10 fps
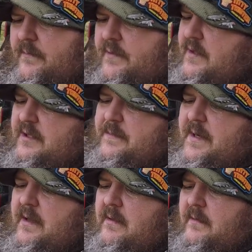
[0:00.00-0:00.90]
Still
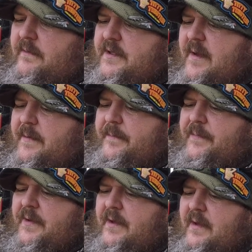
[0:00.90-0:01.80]
smell of salmon.
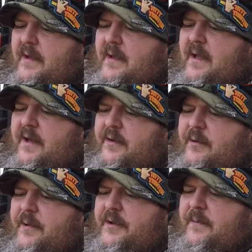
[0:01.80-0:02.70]
I don't
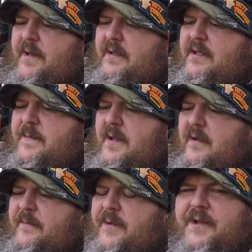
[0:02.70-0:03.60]
know what they're meant to smell
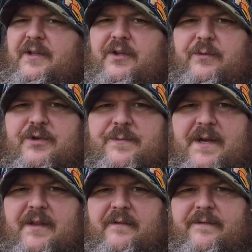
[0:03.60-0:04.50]
of, but they don't
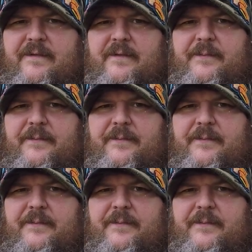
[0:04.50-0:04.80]
smell of,